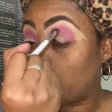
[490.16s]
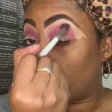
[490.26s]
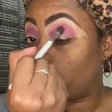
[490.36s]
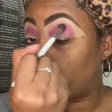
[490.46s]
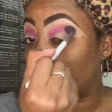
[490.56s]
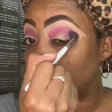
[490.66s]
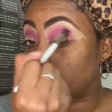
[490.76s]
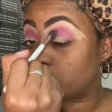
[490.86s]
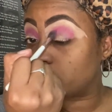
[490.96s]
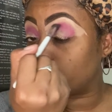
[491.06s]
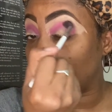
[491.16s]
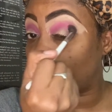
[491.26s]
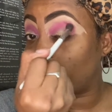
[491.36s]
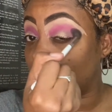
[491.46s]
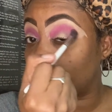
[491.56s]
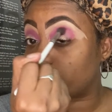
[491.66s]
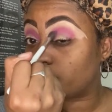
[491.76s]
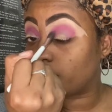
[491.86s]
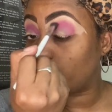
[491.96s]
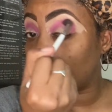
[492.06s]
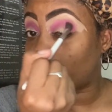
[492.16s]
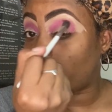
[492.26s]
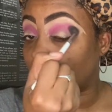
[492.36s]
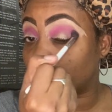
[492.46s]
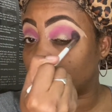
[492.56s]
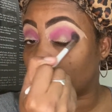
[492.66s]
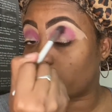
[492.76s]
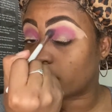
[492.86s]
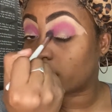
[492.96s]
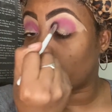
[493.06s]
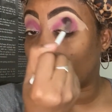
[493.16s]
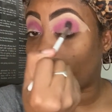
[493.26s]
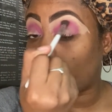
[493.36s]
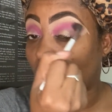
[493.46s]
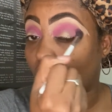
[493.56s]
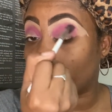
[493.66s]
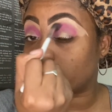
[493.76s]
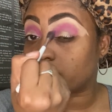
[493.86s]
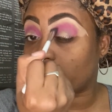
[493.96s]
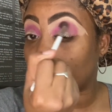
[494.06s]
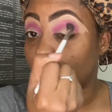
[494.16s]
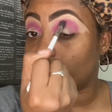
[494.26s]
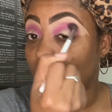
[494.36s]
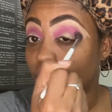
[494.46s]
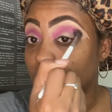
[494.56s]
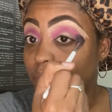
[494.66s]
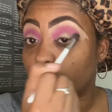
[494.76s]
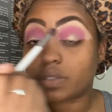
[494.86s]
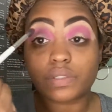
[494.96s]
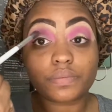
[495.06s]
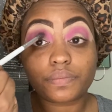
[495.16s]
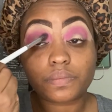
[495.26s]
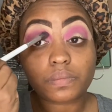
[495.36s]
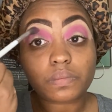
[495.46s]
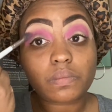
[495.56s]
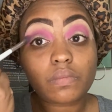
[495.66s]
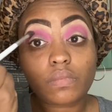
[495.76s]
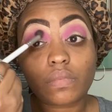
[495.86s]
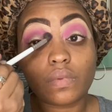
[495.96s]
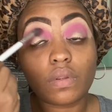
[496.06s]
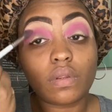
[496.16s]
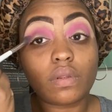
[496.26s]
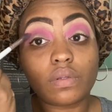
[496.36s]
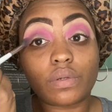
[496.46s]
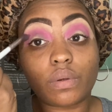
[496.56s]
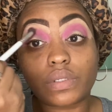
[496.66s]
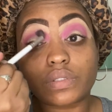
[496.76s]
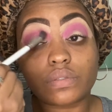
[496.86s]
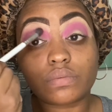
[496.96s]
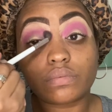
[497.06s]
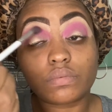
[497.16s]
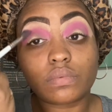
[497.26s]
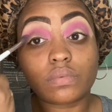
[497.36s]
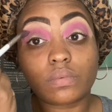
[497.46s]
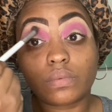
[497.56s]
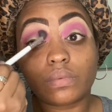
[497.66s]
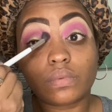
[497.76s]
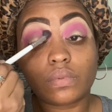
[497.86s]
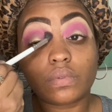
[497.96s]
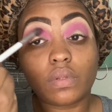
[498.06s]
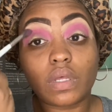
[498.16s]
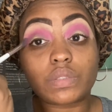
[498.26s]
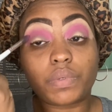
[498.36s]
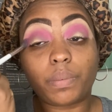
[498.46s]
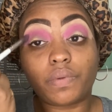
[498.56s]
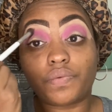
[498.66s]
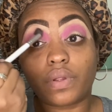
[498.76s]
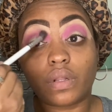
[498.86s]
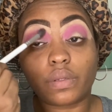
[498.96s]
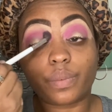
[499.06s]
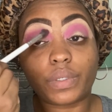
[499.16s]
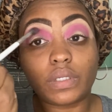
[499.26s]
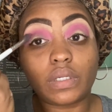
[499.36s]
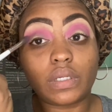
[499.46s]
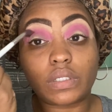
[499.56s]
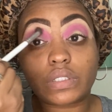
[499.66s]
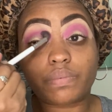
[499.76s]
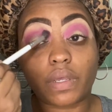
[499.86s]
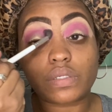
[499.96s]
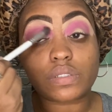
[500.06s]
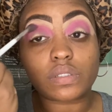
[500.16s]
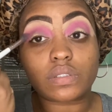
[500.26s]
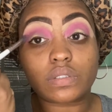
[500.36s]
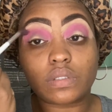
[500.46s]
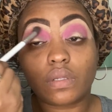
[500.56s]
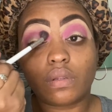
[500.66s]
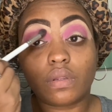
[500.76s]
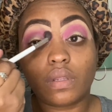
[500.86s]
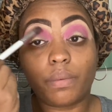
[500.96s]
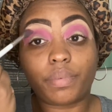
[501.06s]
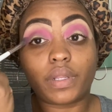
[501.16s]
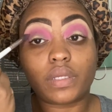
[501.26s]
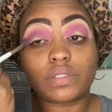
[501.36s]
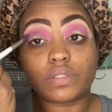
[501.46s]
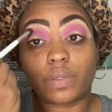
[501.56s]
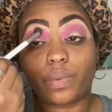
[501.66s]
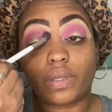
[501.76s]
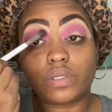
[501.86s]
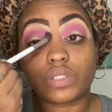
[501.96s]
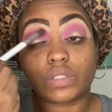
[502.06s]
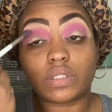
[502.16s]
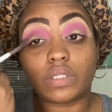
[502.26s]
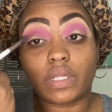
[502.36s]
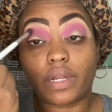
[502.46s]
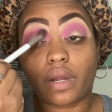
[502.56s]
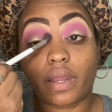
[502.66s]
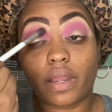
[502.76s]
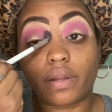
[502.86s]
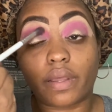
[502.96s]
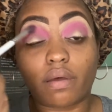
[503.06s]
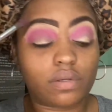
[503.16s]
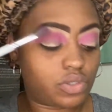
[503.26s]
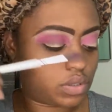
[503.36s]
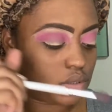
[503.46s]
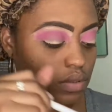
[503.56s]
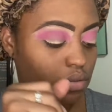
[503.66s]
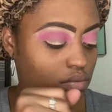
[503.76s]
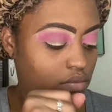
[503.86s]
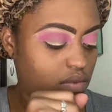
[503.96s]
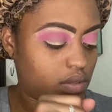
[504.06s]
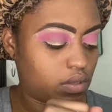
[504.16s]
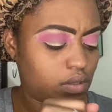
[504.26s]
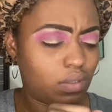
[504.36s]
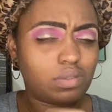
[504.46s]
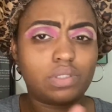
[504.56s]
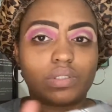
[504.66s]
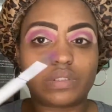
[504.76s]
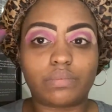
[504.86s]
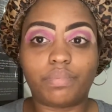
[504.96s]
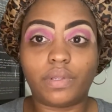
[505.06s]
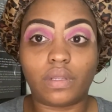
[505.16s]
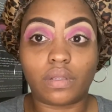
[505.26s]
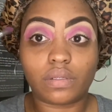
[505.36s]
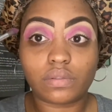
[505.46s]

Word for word: want to film this week, I had to start think about why I started in the first place. You know, cuz as people of color, we need spaces and places that we can just let our hair down and just and just be.